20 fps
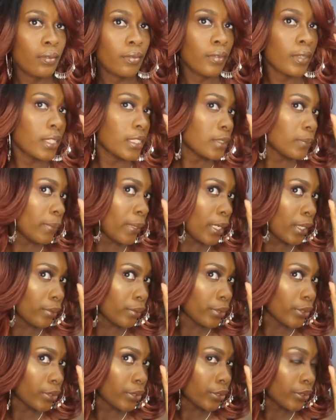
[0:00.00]
Face
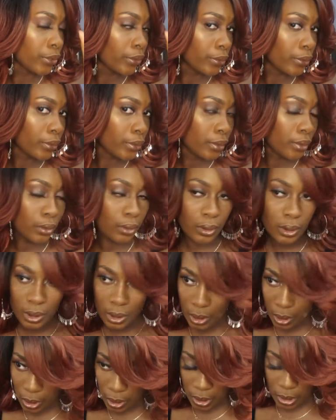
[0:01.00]
powder,
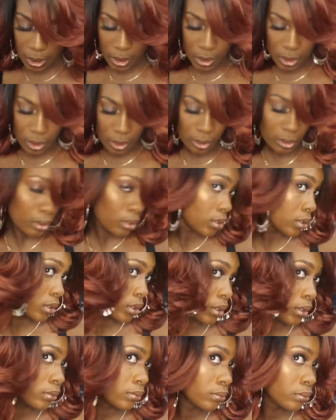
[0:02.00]
and it looks
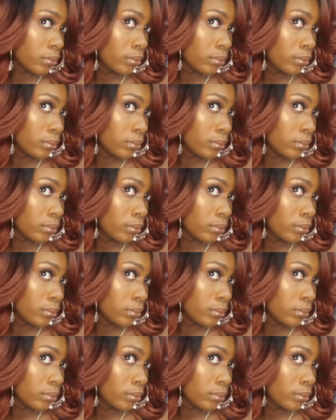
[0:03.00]
good.